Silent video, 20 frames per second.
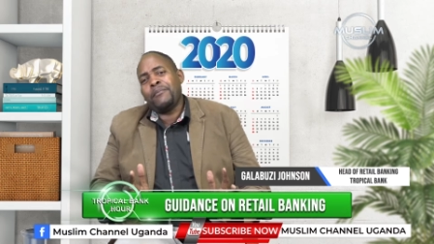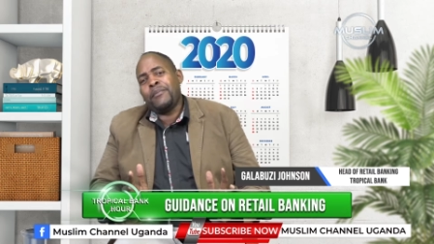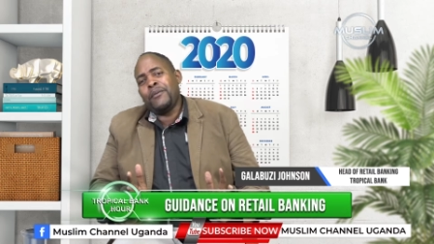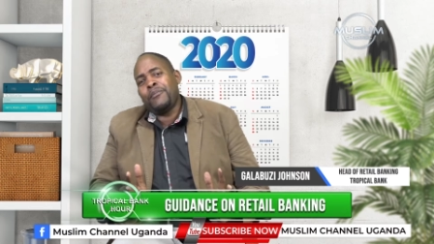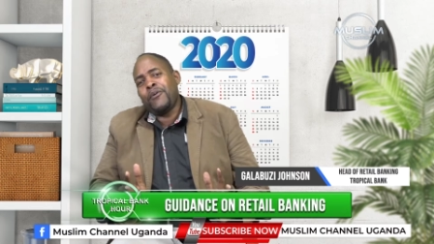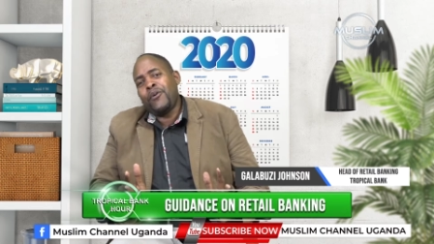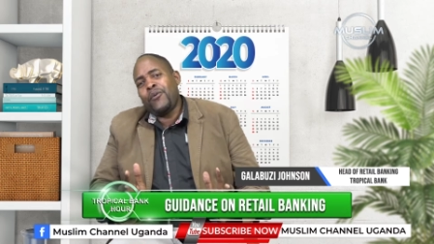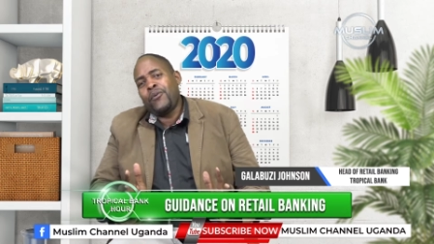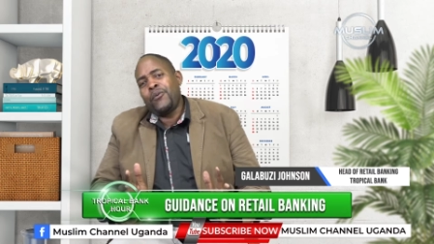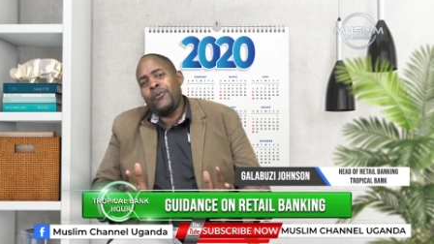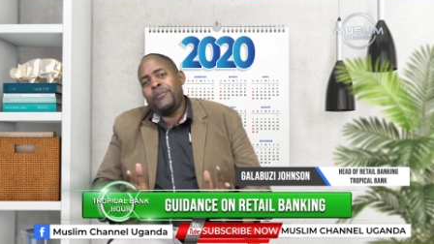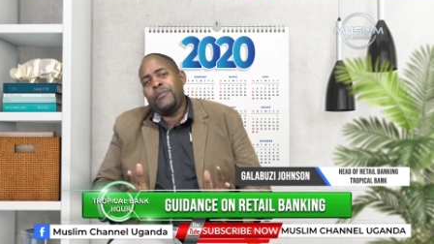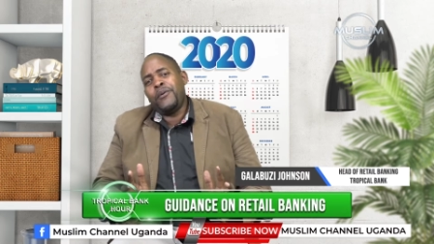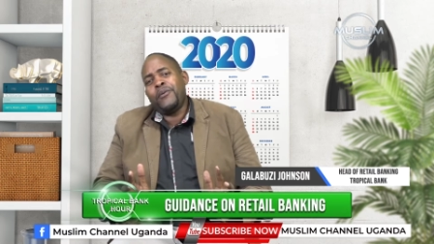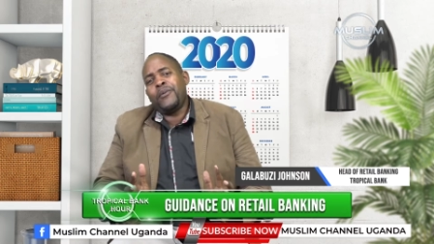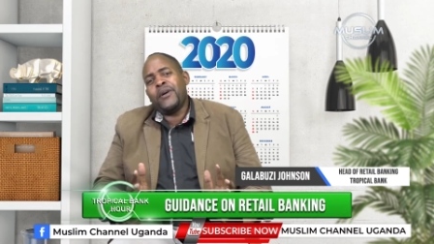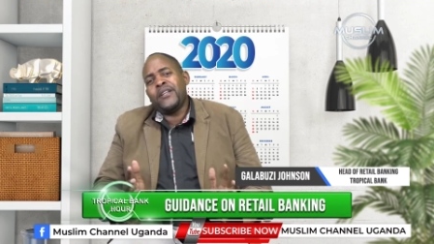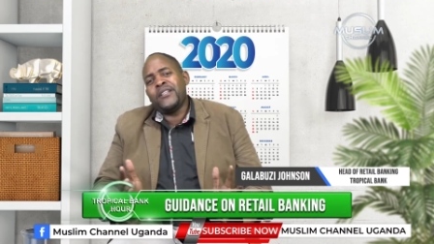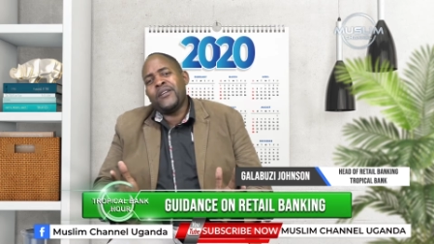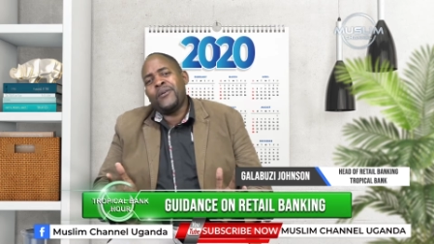People will be
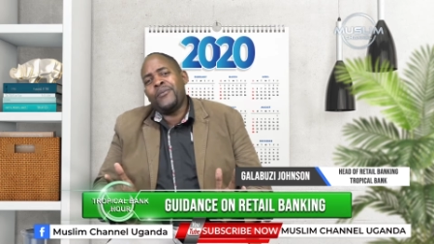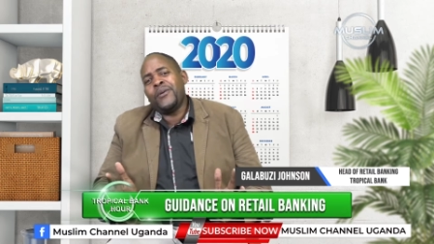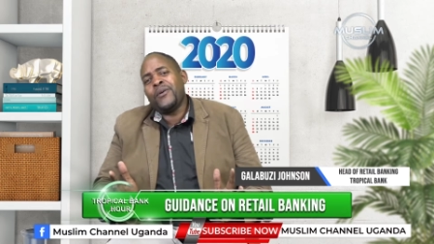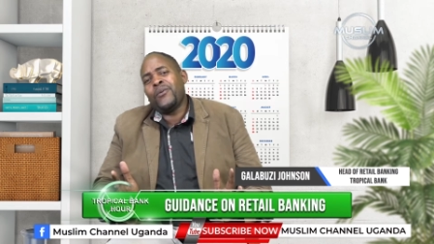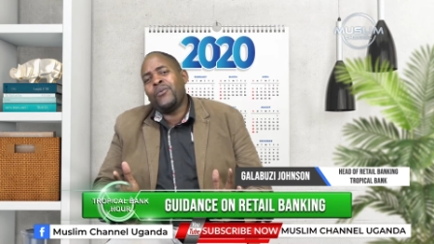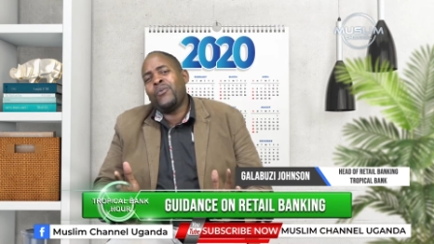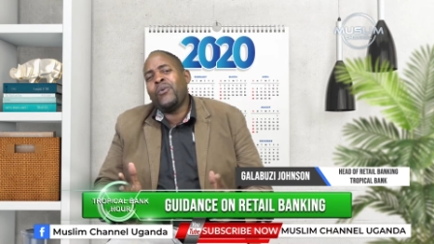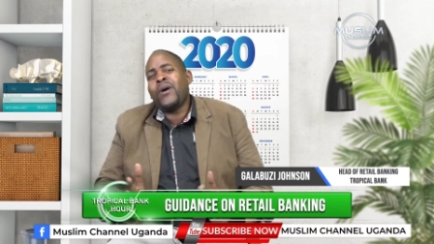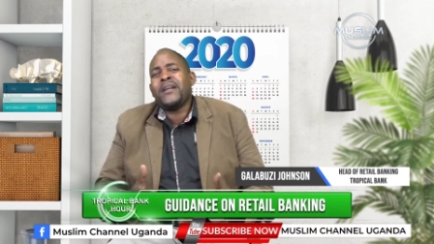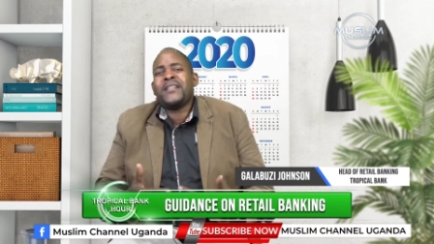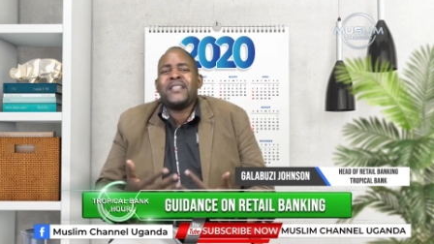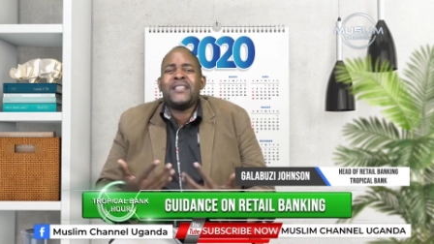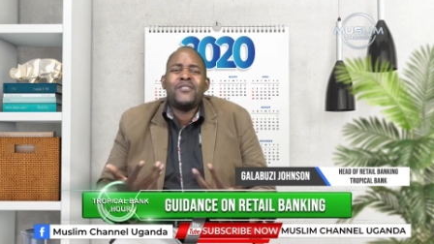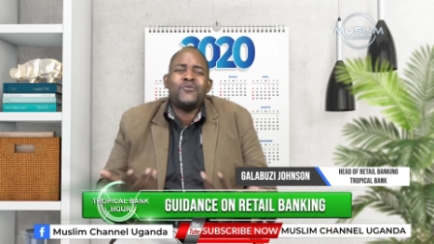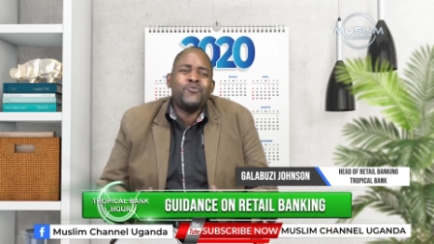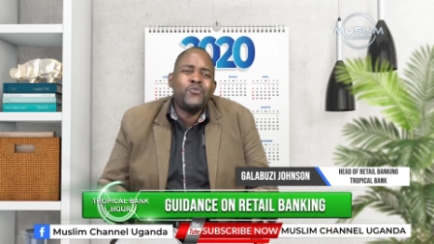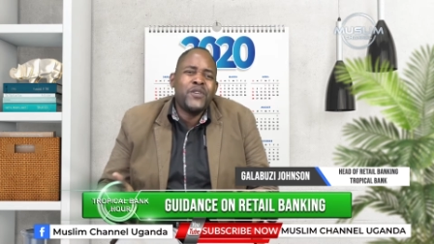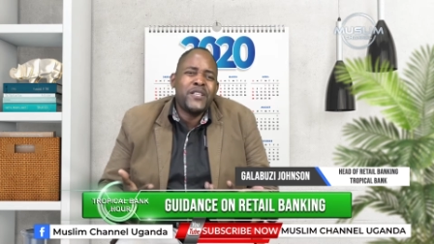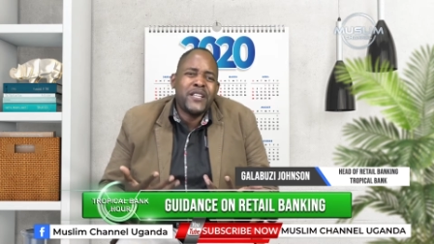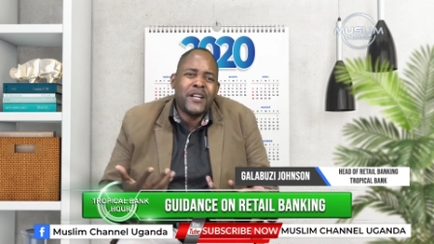wondering, what is
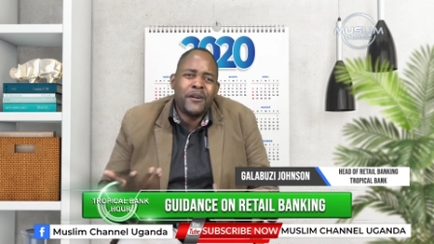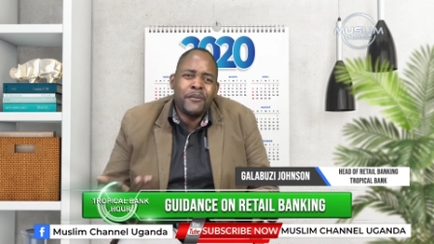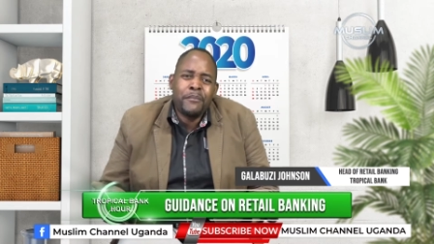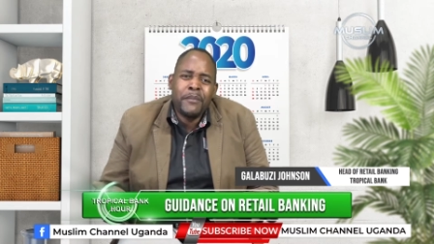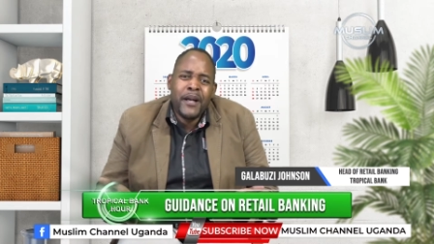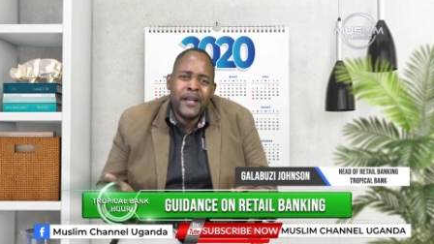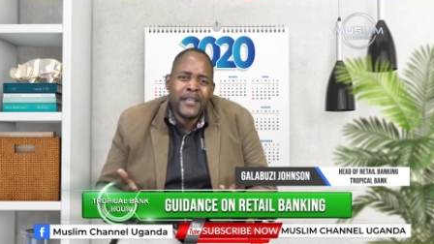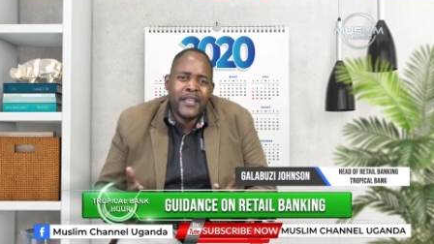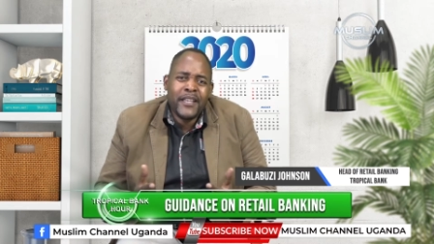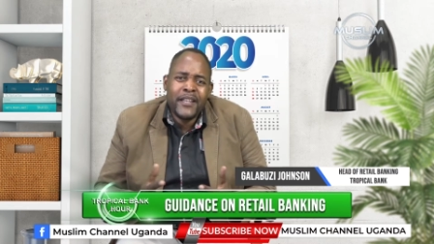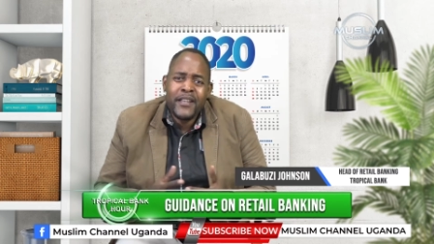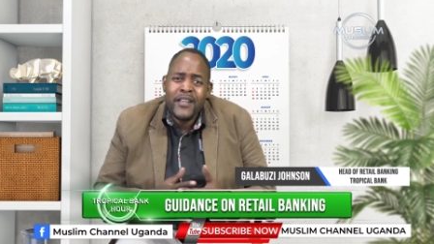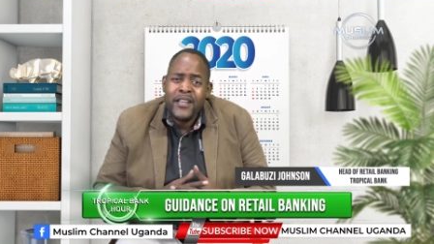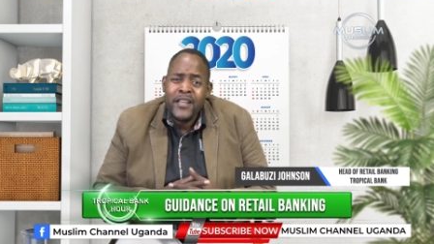retail banking?